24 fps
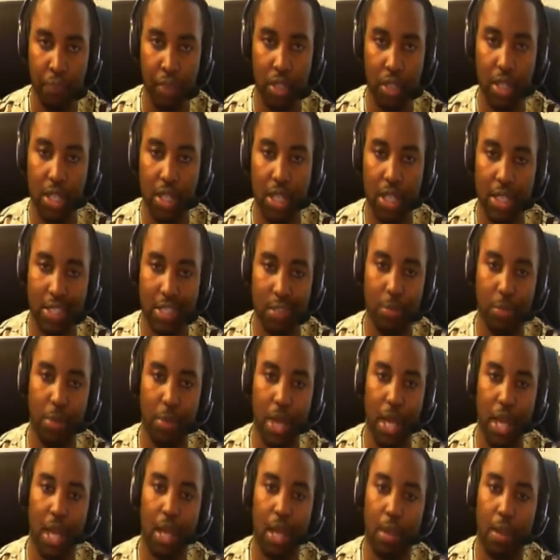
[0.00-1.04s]
you need to
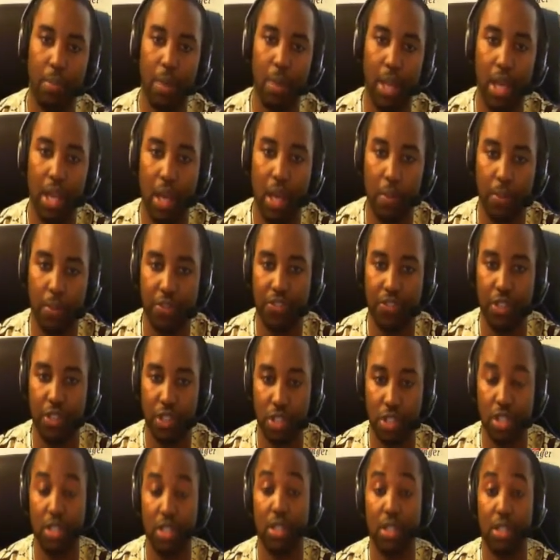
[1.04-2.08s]
be in a
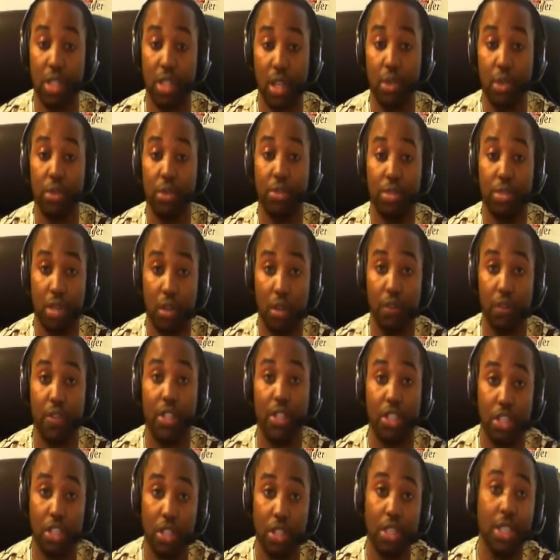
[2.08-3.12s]
position to tell yourself
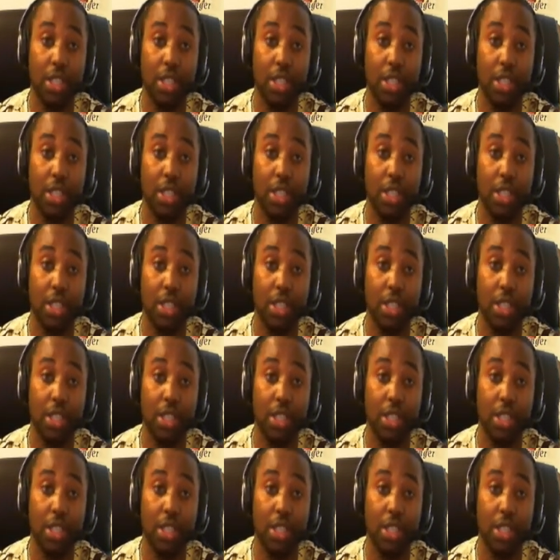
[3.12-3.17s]
that you